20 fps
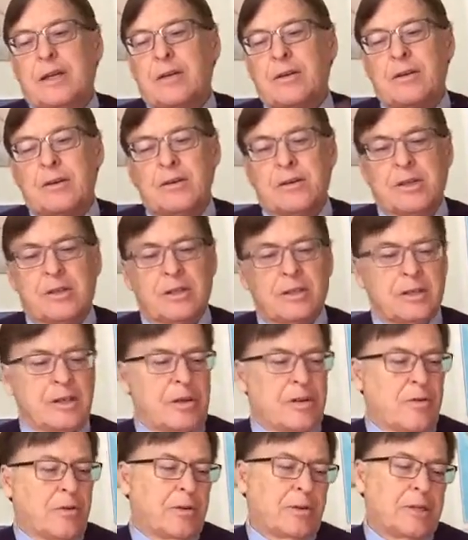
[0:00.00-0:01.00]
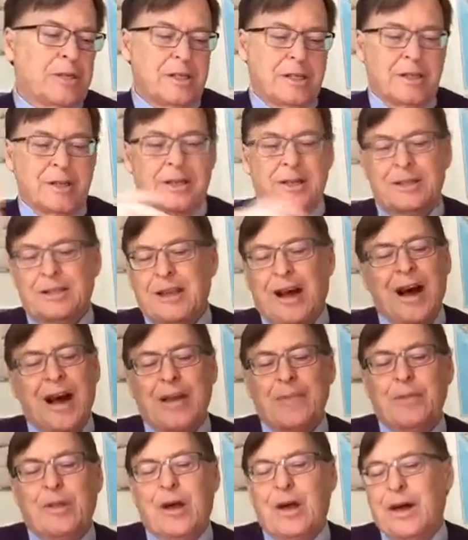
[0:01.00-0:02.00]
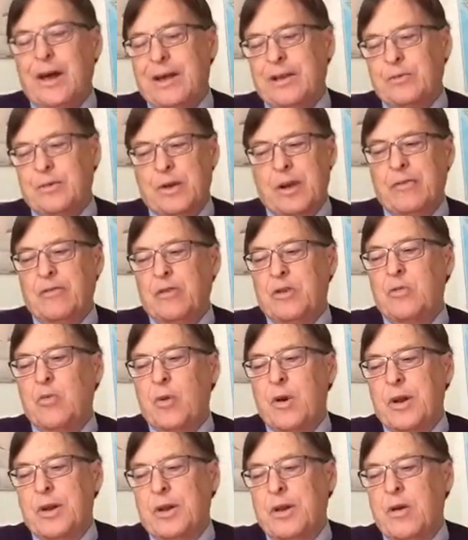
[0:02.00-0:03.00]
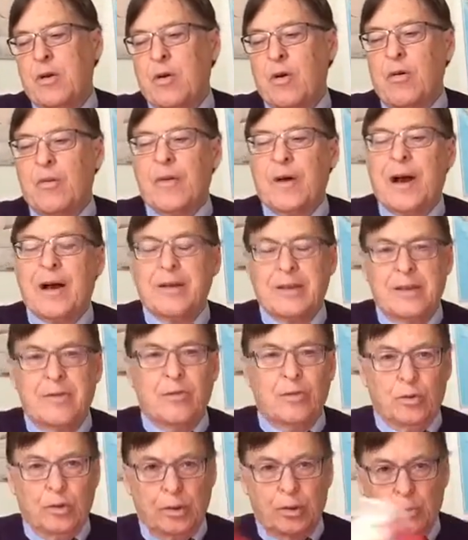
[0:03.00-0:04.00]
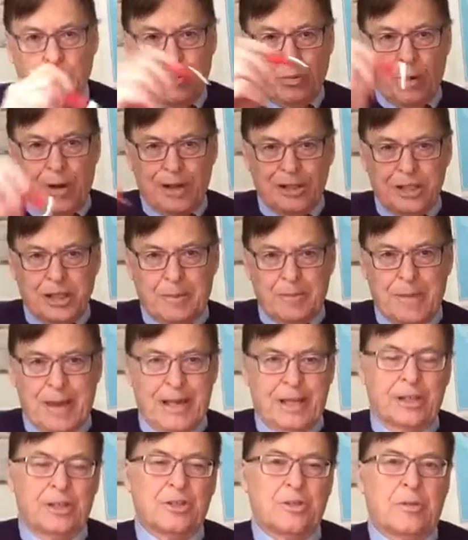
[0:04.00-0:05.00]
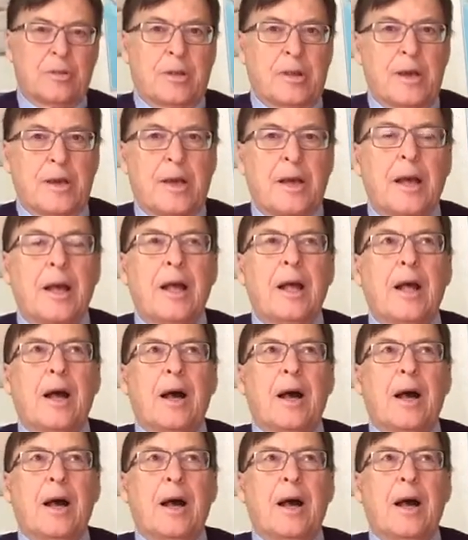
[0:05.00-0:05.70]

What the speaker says: There's a timeline, whatever you want to call it. I'll give you a little project manager thing,